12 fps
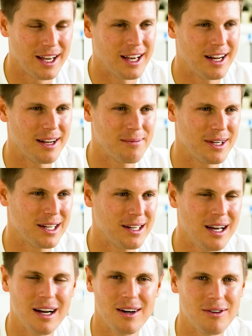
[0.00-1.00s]
And I'm like,
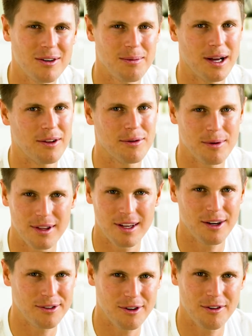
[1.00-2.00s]
nah, I don't wanna buy a
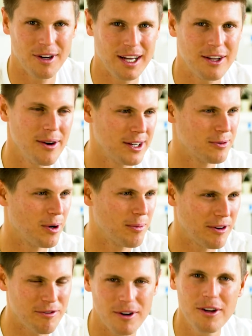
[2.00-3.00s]
$3,000 vacuum, I just want
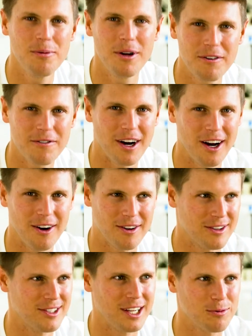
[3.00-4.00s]
my free humidifier,
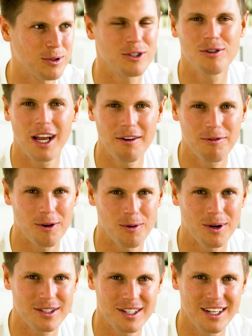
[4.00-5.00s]
because that's what you came for,
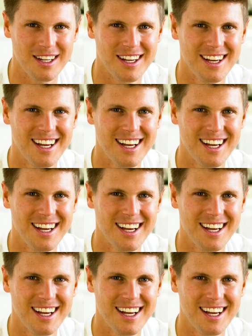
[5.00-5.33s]
wasn't it?